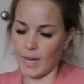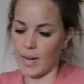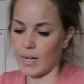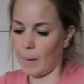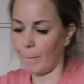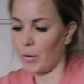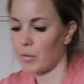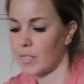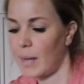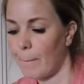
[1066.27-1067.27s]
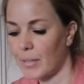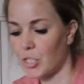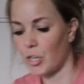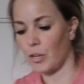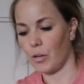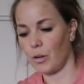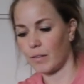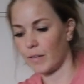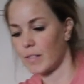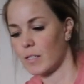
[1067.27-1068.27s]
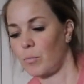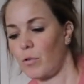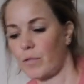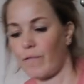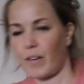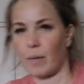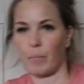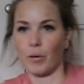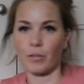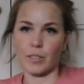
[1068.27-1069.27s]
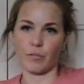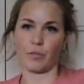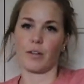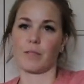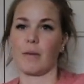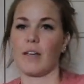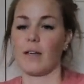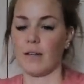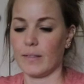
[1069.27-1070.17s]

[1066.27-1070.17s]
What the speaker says: In box number 2, I think this is more of a fun box if you ask me.